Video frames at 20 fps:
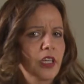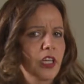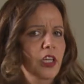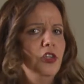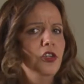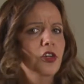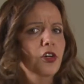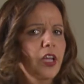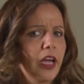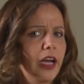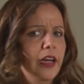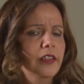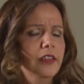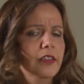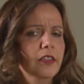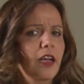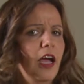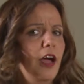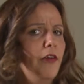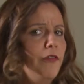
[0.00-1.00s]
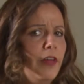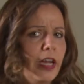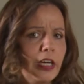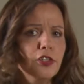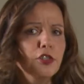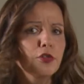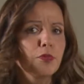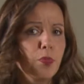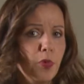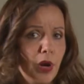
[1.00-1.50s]
in your gut affects
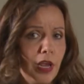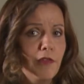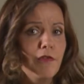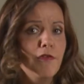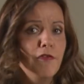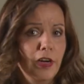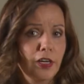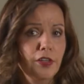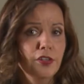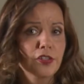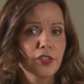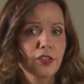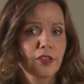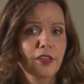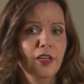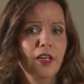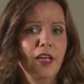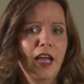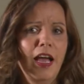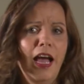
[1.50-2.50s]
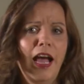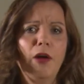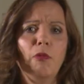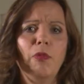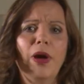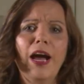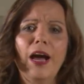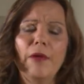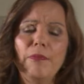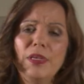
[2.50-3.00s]
your brain function, and
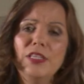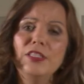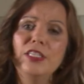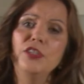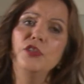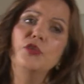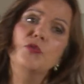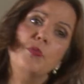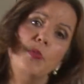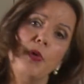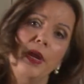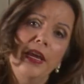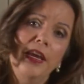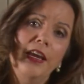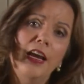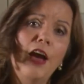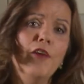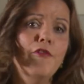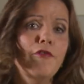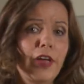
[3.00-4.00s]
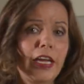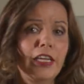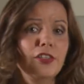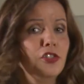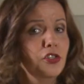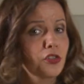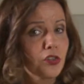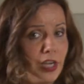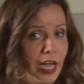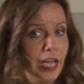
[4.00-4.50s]
what happens in your brain affects
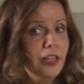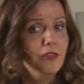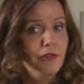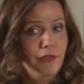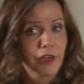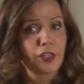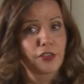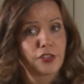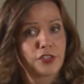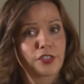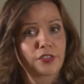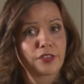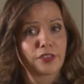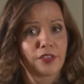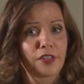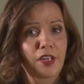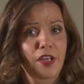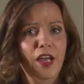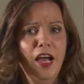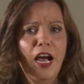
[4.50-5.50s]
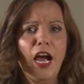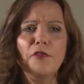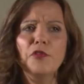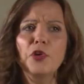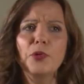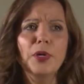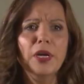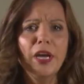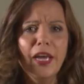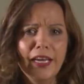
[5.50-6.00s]
your gut function. Have you
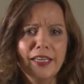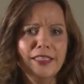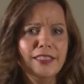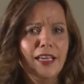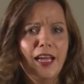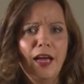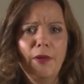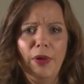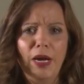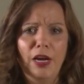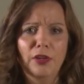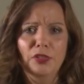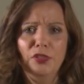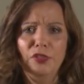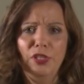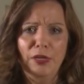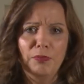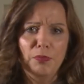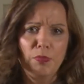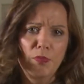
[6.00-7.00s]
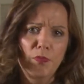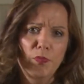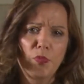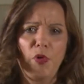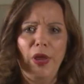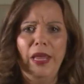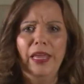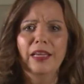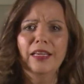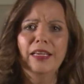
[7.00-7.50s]
ever heard about the
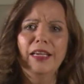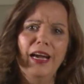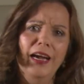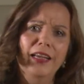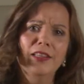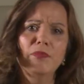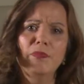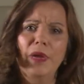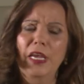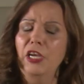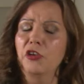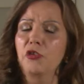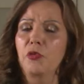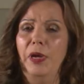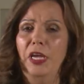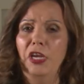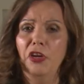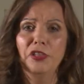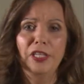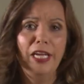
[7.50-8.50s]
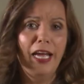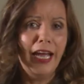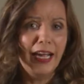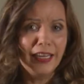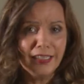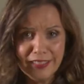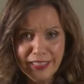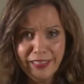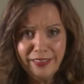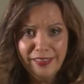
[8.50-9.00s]
brain-gut microbiota
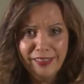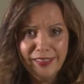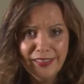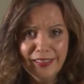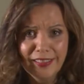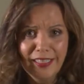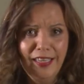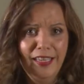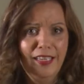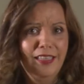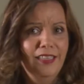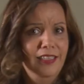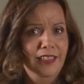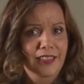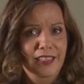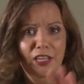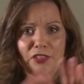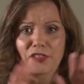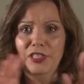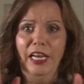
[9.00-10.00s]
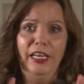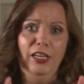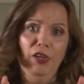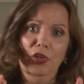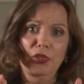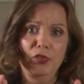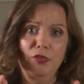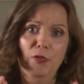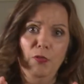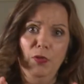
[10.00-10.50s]
axis? It sounds like
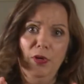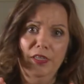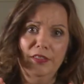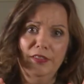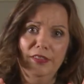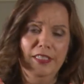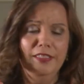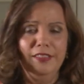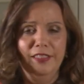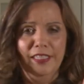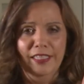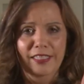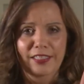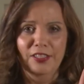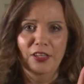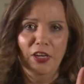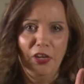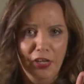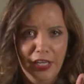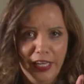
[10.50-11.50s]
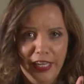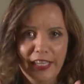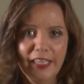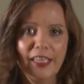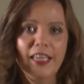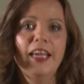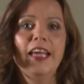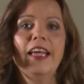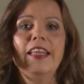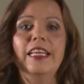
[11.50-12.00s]
lots of words, doesn't it? Okay.
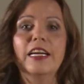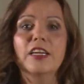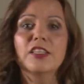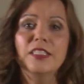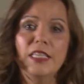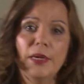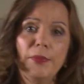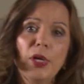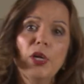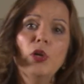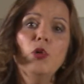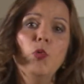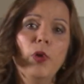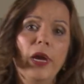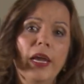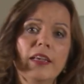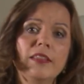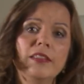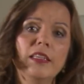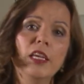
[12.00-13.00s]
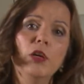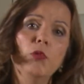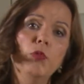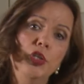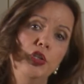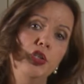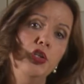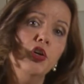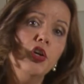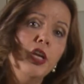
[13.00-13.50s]
There are several ways in
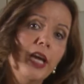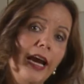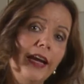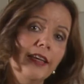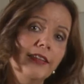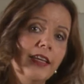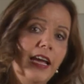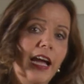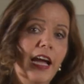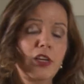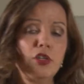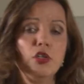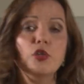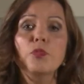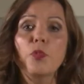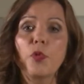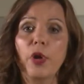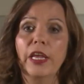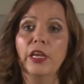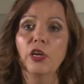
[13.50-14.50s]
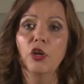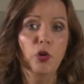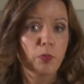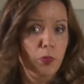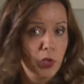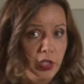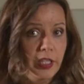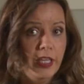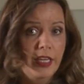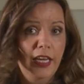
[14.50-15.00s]
which your gut and your brain
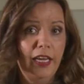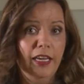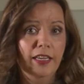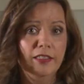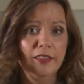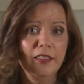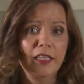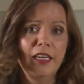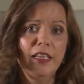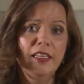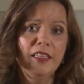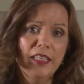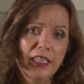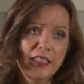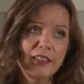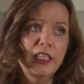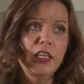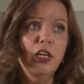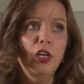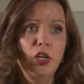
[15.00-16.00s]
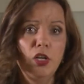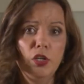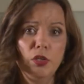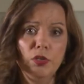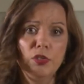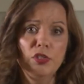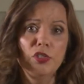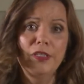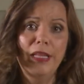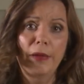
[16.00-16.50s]
communicate. This
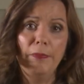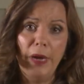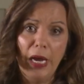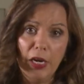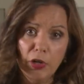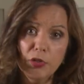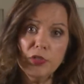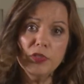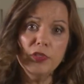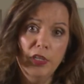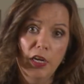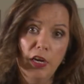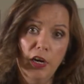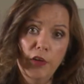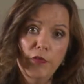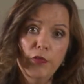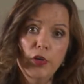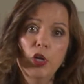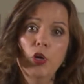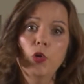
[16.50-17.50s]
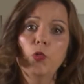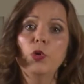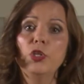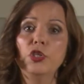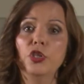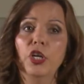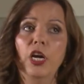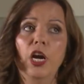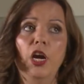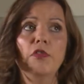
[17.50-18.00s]
includes the vagus nerve,
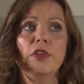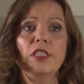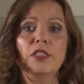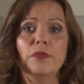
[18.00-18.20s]
which carries